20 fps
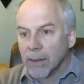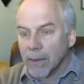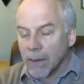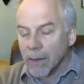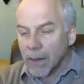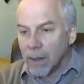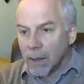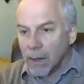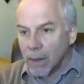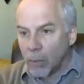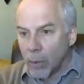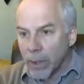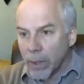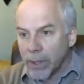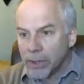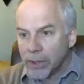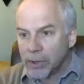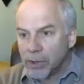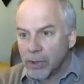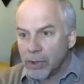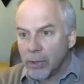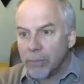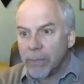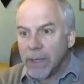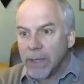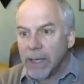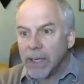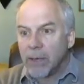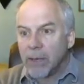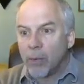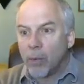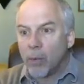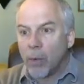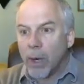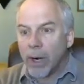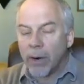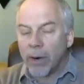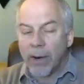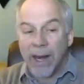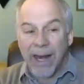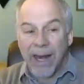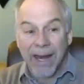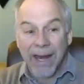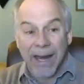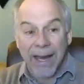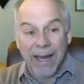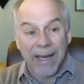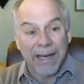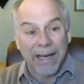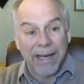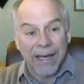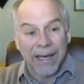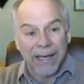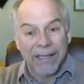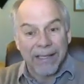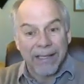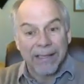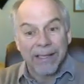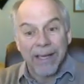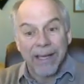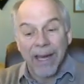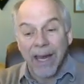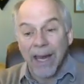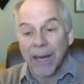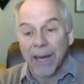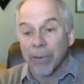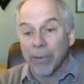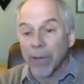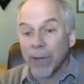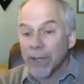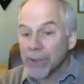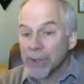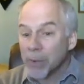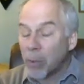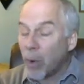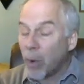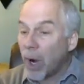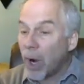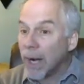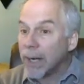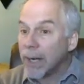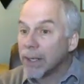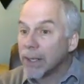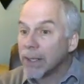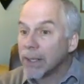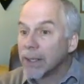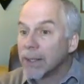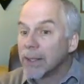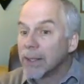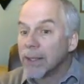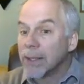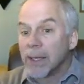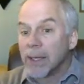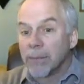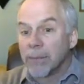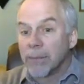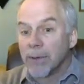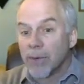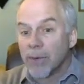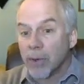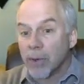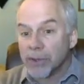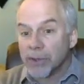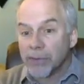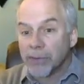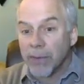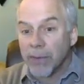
what it should be, where n is k plus 1. But of course,